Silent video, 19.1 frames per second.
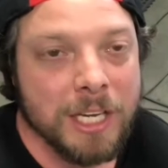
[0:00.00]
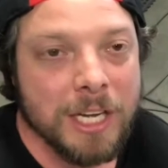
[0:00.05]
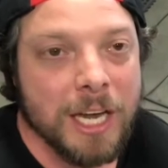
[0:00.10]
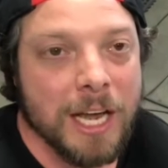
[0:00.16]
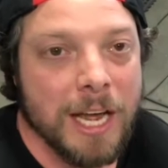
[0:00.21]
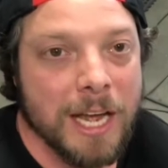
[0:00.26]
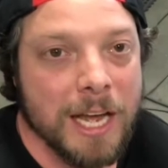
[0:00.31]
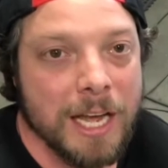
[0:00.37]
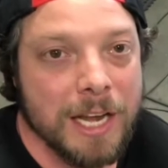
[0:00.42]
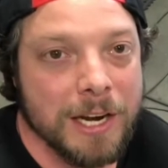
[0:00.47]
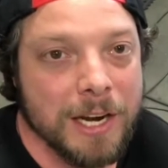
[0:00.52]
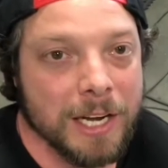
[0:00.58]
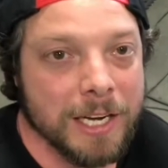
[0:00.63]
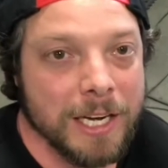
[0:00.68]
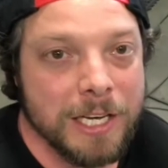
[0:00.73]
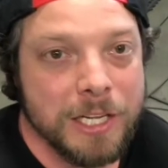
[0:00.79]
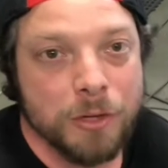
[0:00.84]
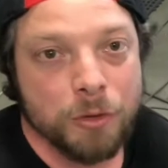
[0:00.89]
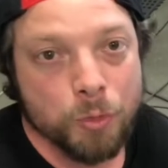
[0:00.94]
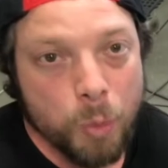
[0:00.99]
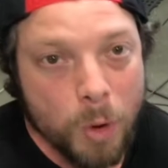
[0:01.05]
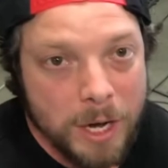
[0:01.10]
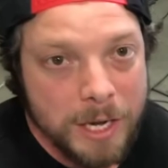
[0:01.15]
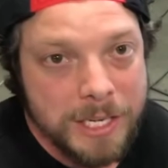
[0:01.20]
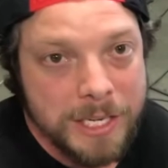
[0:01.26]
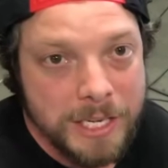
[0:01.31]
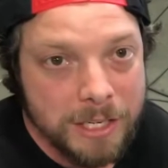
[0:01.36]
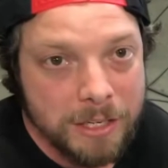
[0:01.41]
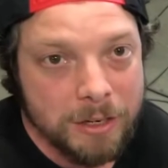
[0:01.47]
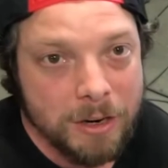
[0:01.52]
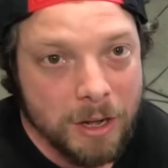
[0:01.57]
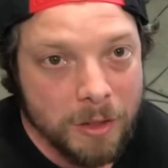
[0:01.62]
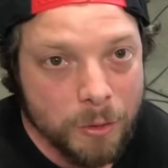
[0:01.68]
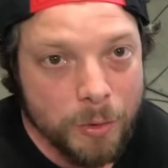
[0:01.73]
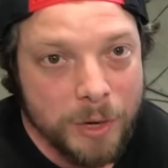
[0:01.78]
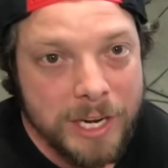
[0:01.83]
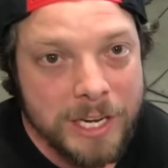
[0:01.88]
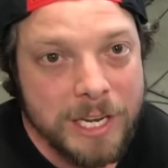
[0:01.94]
and I'm gonna use one here on the
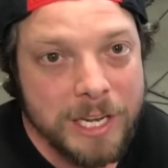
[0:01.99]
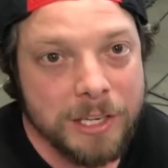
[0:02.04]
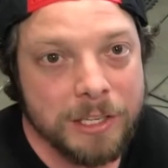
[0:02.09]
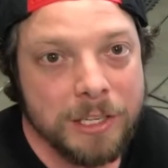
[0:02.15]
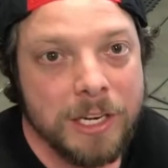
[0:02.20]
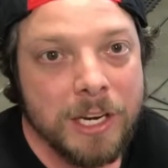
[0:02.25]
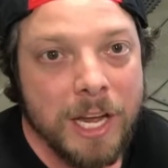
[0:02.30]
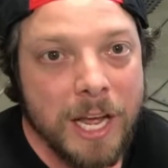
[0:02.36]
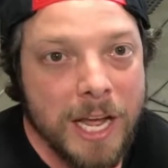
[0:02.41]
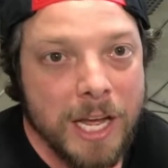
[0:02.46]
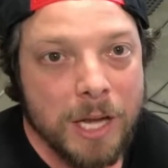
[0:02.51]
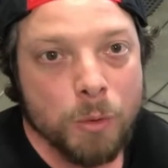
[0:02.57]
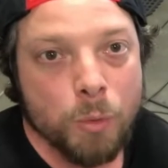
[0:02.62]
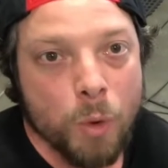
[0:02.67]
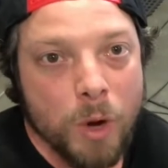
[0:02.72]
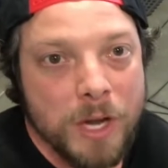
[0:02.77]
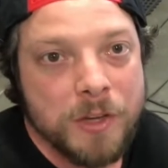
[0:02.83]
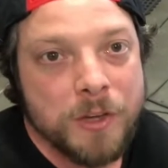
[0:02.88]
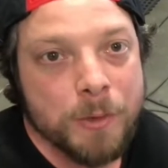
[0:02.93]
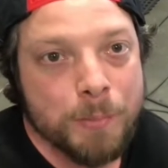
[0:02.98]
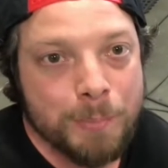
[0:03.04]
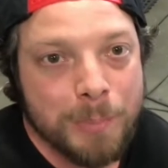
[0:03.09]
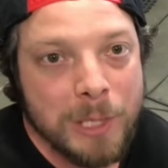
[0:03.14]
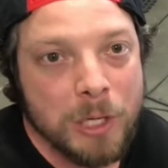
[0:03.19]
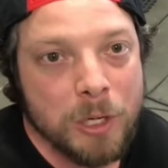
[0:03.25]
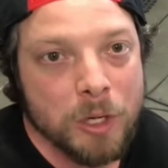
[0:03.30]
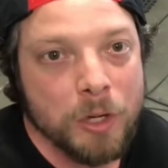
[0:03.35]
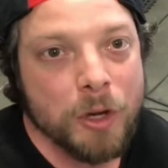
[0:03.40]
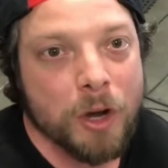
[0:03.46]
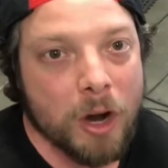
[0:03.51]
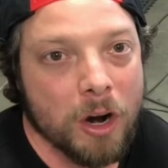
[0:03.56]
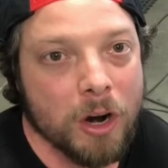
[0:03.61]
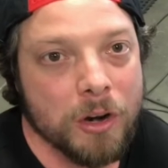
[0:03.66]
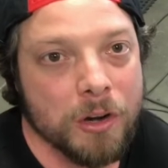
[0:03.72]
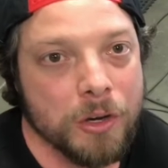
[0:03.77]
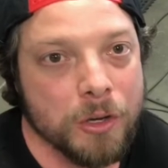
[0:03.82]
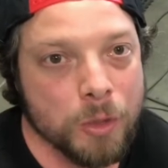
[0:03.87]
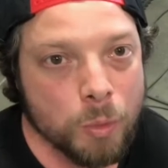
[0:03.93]
radiator and one to build our
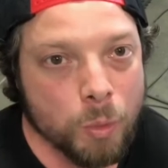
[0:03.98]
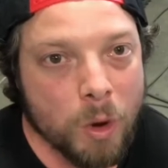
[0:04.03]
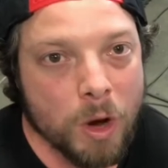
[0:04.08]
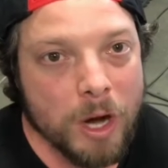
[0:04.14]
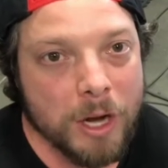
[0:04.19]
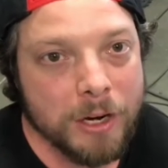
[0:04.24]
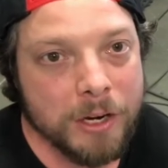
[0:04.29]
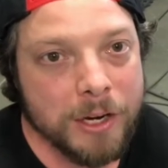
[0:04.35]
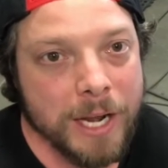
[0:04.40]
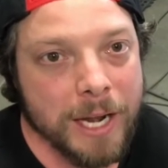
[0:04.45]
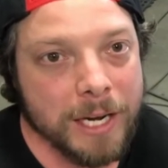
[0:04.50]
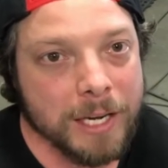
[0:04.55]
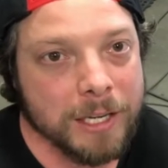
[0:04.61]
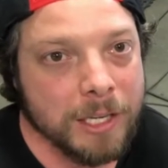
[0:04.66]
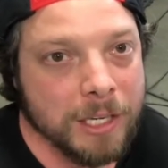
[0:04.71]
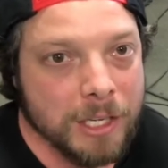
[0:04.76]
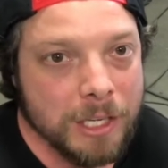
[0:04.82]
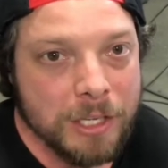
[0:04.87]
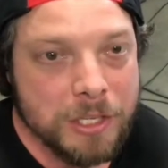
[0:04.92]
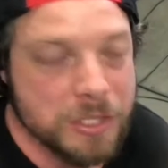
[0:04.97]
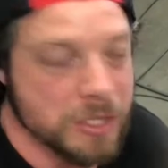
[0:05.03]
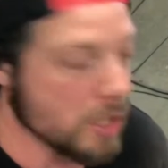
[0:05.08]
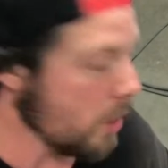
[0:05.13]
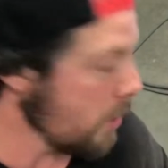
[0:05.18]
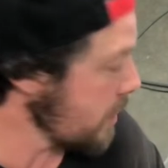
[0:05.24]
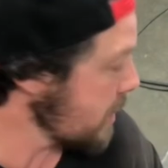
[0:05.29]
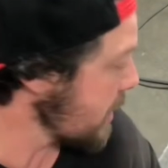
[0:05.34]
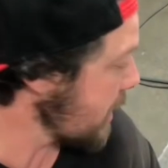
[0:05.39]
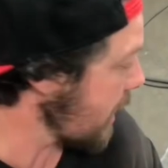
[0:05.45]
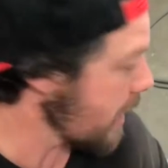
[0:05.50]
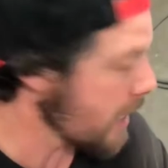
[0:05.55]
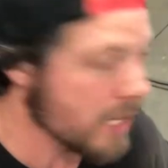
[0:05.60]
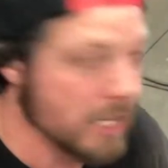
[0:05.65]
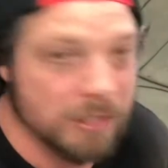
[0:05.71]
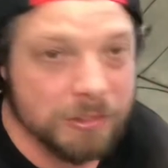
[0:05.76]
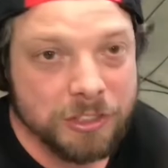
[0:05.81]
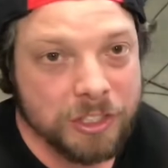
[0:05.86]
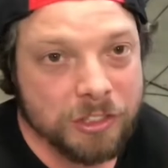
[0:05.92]
new water neck. So this guy here,
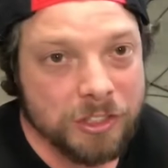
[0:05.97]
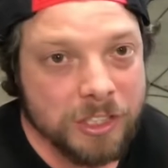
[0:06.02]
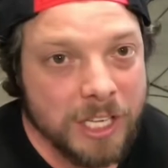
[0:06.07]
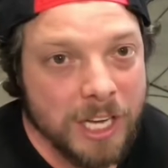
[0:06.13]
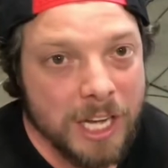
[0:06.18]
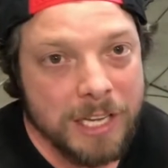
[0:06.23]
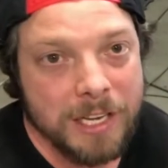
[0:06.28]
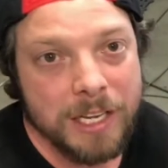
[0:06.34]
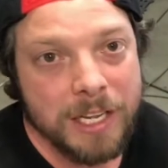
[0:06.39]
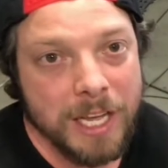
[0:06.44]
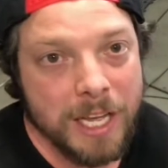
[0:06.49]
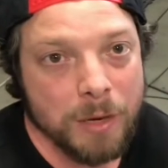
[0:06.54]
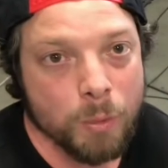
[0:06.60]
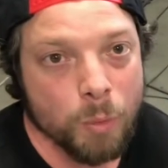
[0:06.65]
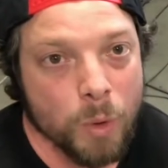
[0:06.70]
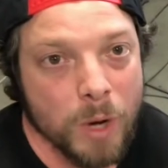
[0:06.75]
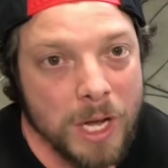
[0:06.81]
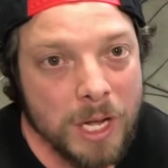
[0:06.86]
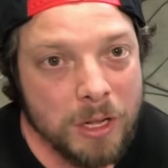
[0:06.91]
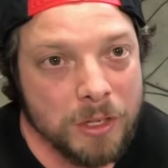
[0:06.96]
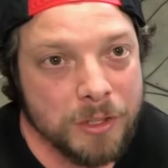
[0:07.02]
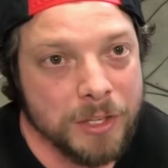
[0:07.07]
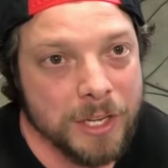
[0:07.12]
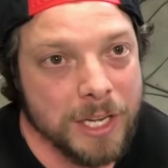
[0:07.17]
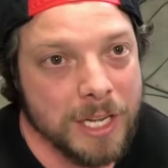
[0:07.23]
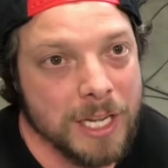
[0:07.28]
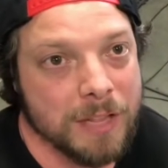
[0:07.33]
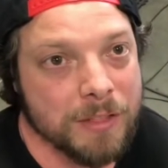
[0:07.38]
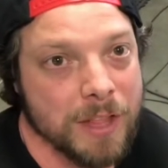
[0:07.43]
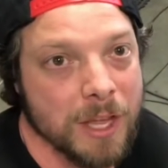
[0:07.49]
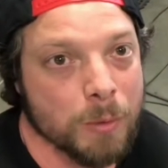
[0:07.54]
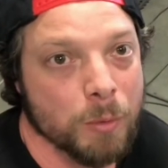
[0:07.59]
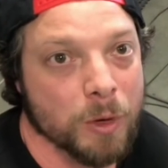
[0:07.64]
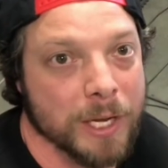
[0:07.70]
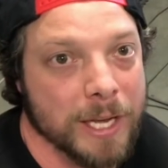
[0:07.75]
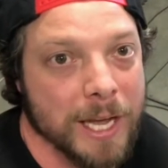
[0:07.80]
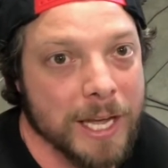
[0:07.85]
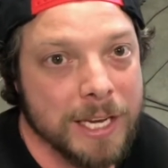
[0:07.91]
just cut and weld, and then we'll
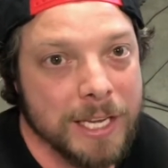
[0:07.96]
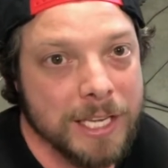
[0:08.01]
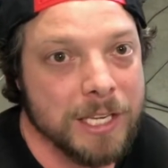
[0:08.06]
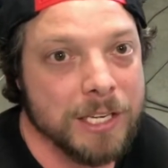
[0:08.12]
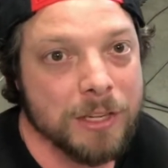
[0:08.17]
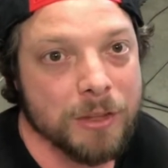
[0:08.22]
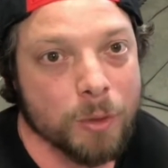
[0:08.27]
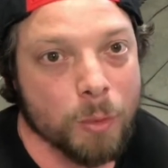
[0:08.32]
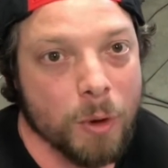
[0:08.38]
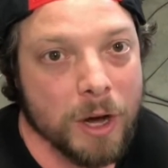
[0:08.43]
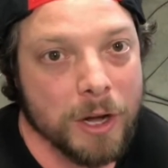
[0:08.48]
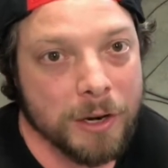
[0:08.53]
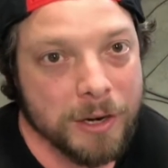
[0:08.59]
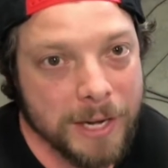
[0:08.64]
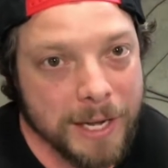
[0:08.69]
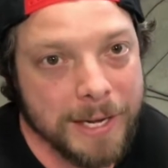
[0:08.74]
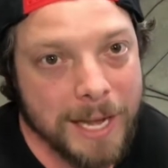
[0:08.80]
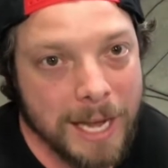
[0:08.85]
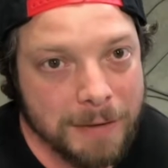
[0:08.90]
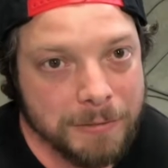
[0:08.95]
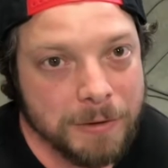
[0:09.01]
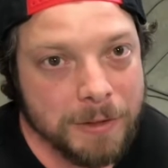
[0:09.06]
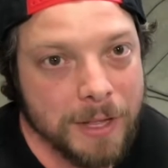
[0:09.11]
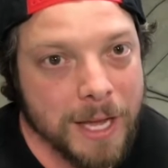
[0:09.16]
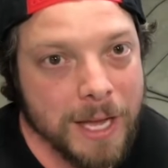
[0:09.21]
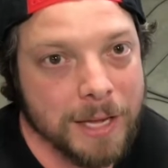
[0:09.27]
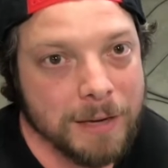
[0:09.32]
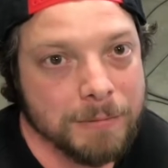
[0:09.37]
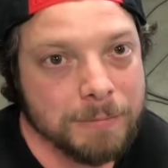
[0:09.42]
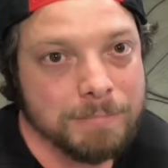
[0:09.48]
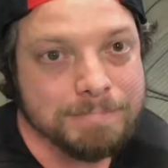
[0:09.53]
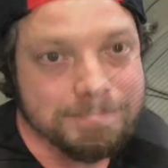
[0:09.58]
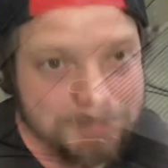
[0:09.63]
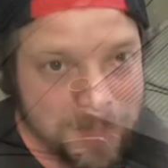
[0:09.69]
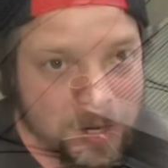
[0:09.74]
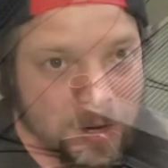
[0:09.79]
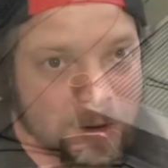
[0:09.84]
get into the water neck after that. All